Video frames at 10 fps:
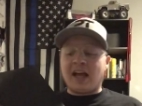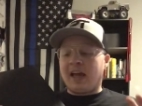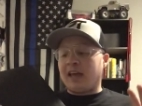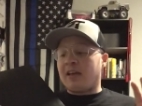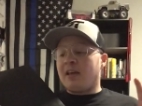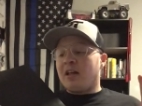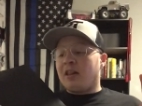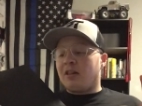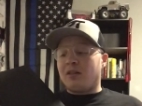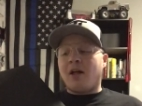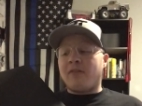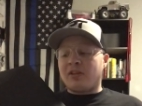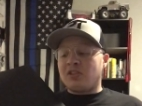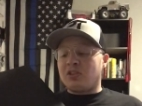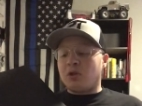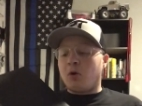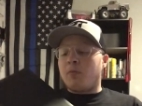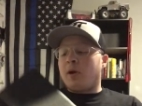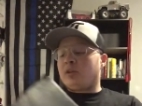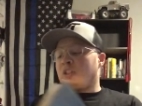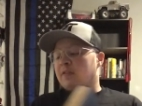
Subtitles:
I love it so much.